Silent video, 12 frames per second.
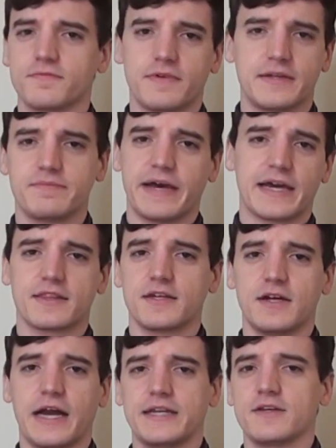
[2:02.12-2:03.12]
fight back
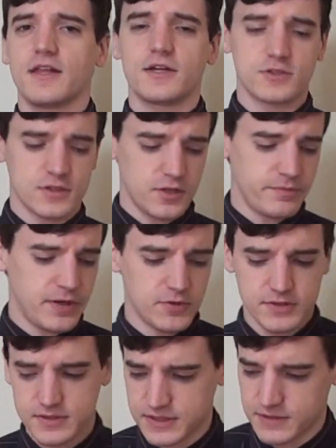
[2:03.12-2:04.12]
their ideological
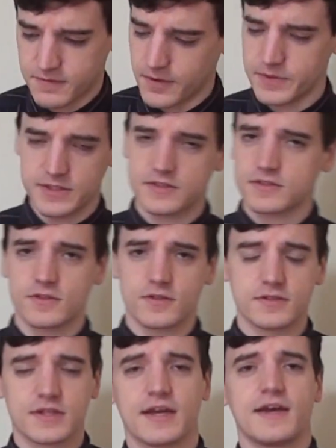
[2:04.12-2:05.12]
opponents in the feminist
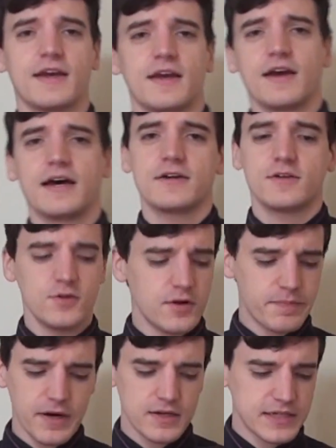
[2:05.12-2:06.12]
circles, who
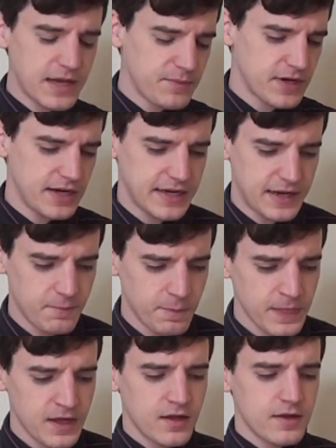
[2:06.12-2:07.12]
are part of Gamergate now.
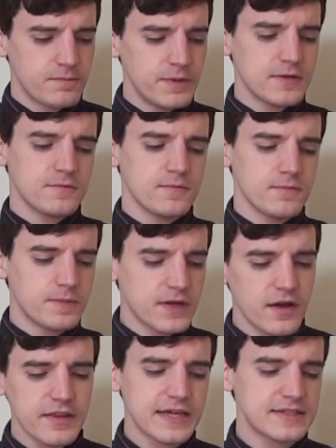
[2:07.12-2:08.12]
But
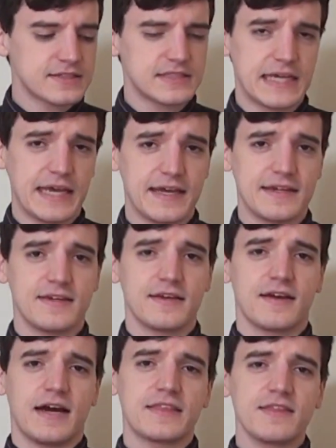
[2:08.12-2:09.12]
all that said,
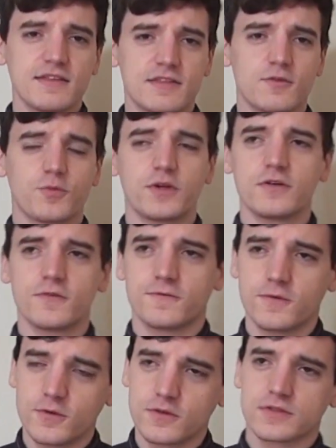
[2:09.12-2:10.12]
I think the real
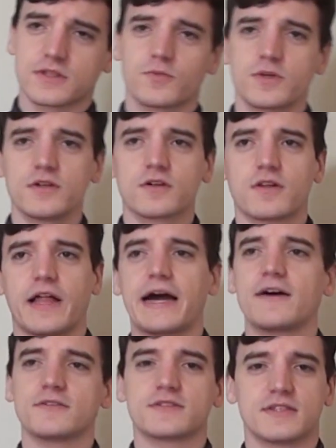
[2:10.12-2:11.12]
fools, the real
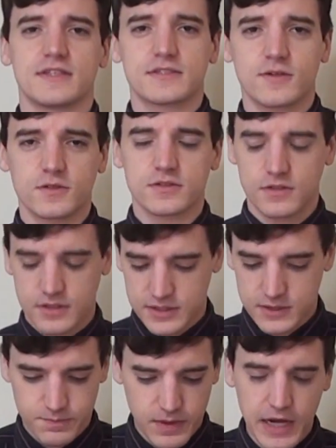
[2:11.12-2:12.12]
clowns in this whole
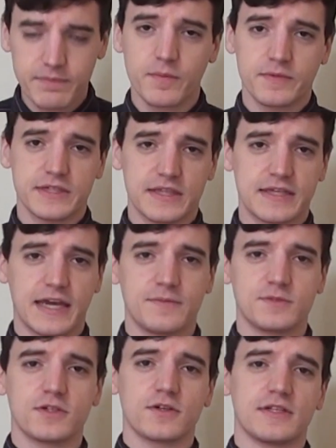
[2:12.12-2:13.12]
circus are probably the
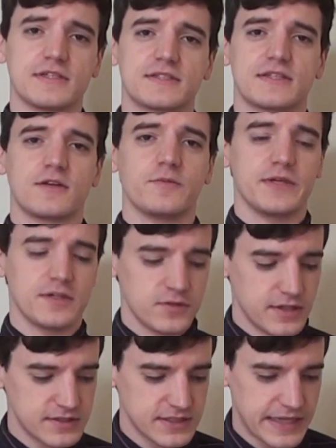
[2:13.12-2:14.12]
game journalists that are being
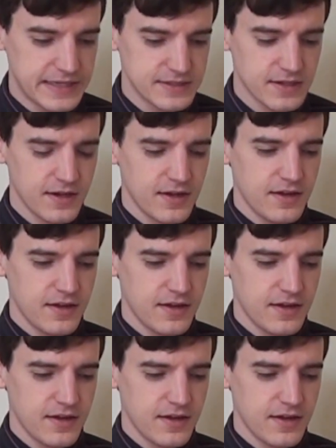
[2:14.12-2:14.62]
criticized.